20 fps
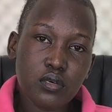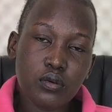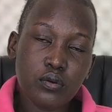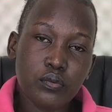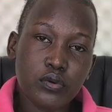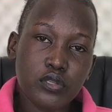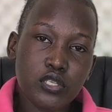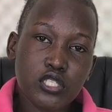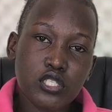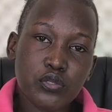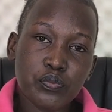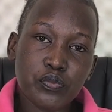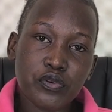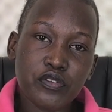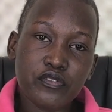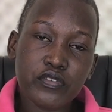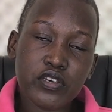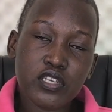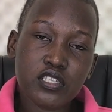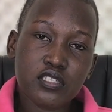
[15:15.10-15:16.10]
We need to
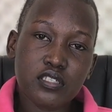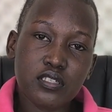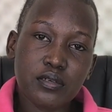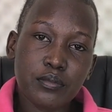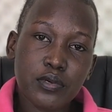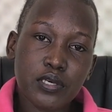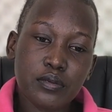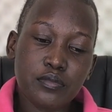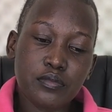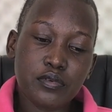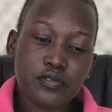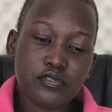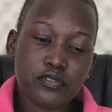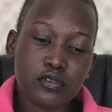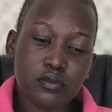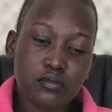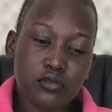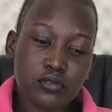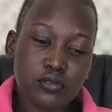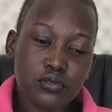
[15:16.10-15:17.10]
prevent the baby
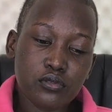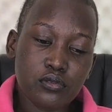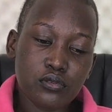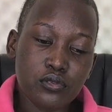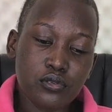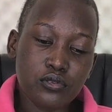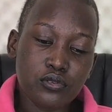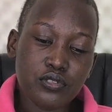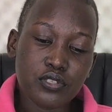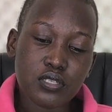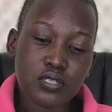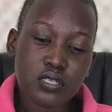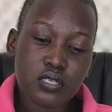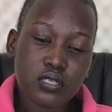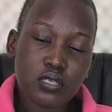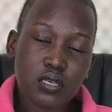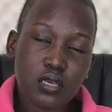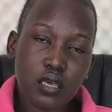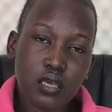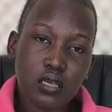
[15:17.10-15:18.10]
from losing
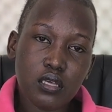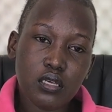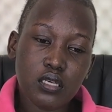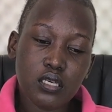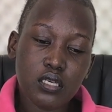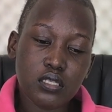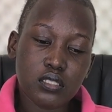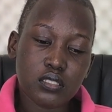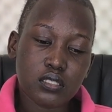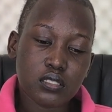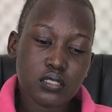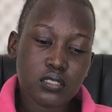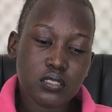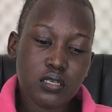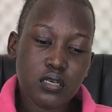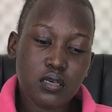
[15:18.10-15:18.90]
heat.